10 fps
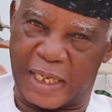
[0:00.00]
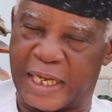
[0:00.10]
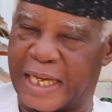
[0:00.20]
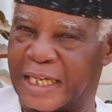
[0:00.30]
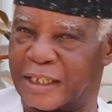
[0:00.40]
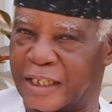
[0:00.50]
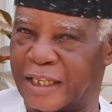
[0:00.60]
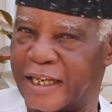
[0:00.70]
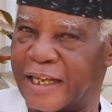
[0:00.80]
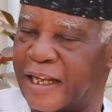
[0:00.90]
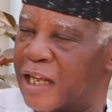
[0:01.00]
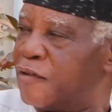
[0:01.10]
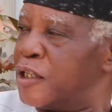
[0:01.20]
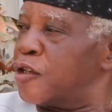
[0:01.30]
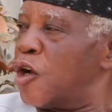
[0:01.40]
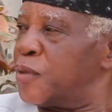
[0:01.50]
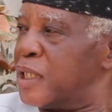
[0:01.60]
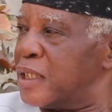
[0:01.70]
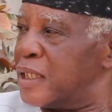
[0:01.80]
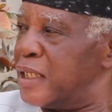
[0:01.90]
AIG, if he stops
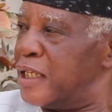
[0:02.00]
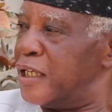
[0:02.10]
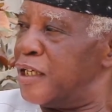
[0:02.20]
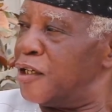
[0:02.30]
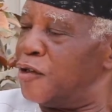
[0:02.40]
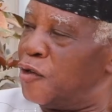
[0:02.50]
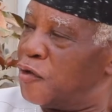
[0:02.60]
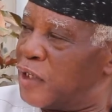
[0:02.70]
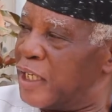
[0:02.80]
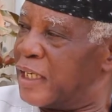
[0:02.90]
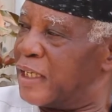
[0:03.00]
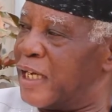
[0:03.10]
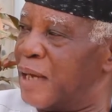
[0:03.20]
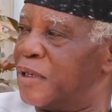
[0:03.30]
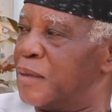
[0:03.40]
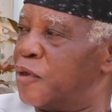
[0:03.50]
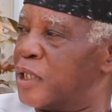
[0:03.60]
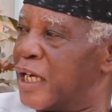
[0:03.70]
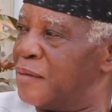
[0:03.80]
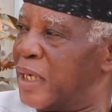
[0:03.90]
it, do you think that be the
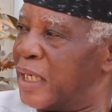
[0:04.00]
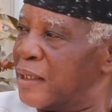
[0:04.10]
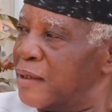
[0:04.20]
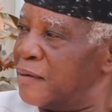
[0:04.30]
political backing?